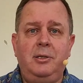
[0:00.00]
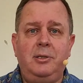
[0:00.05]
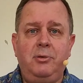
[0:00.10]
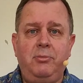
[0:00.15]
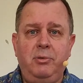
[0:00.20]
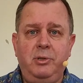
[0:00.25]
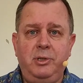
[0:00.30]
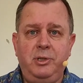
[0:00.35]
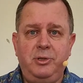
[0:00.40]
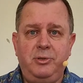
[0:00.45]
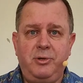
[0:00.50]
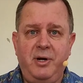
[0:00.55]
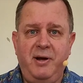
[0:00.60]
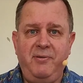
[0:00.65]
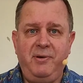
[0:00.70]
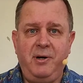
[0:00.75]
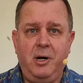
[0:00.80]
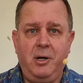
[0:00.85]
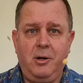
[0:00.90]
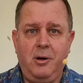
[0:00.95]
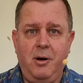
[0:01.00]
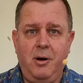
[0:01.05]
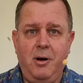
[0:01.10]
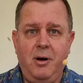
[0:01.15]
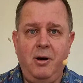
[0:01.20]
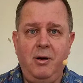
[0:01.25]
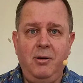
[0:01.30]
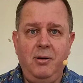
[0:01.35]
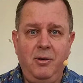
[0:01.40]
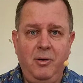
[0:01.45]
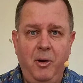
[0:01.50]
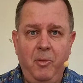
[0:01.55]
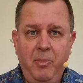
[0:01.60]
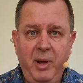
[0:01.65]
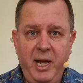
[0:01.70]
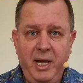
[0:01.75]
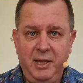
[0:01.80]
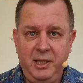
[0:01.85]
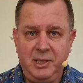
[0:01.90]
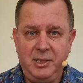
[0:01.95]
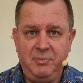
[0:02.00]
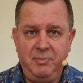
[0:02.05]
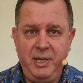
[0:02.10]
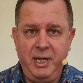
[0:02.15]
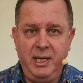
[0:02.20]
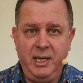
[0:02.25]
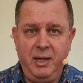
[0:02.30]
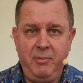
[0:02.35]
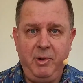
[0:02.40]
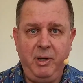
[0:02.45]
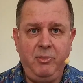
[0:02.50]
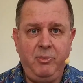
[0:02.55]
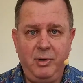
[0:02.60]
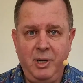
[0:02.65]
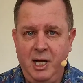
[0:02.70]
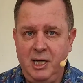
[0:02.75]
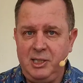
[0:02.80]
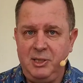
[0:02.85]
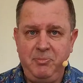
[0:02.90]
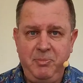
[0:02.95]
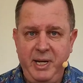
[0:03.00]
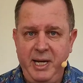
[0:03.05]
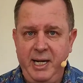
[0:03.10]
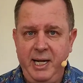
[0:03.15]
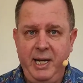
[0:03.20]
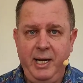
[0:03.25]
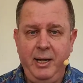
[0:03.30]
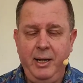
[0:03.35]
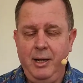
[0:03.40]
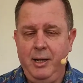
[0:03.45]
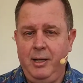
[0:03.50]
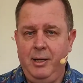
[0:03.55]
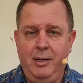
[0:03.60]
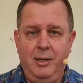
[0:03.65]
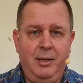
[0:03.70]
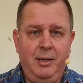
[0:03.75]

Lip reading: So we're just driving our car, obeying the speed limit. We're not speeding.